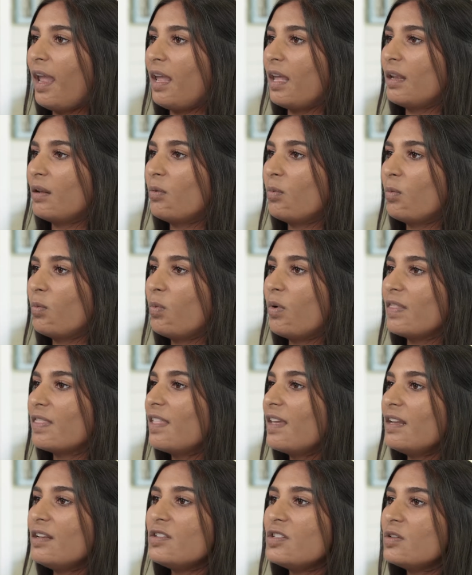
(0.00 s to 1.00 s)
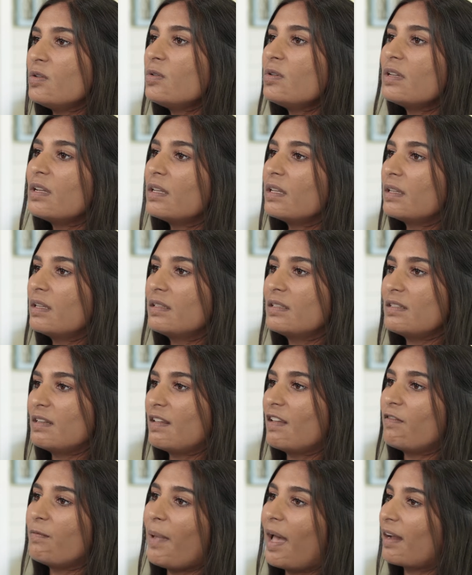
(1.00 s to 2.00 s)
and what they do to,
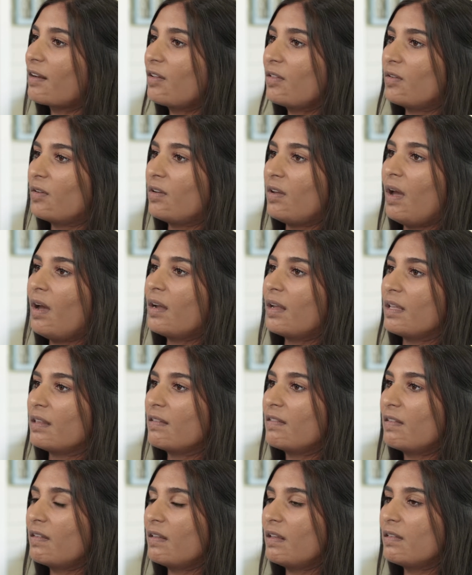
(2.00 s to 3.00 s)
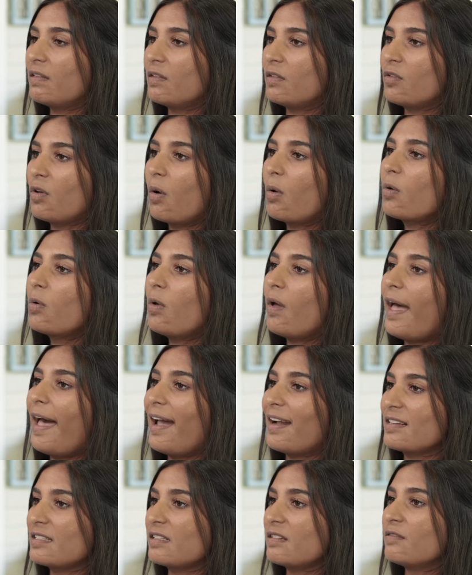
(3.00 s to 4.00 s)
to give back back to their young. It's it's a total
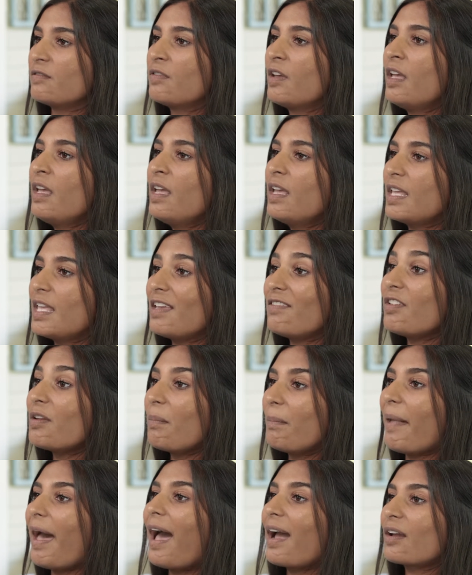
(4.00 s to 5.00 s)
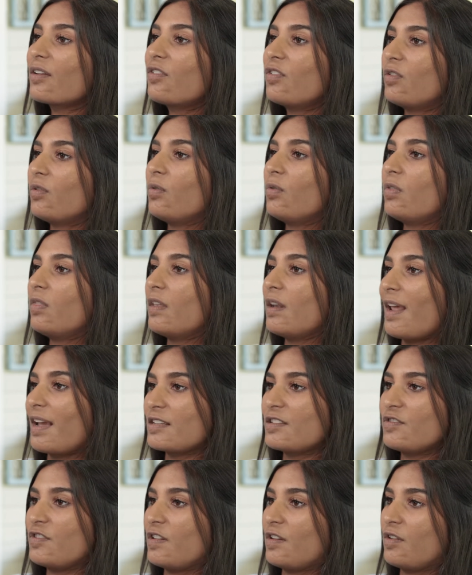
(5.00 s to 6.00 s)
act of giving back to the next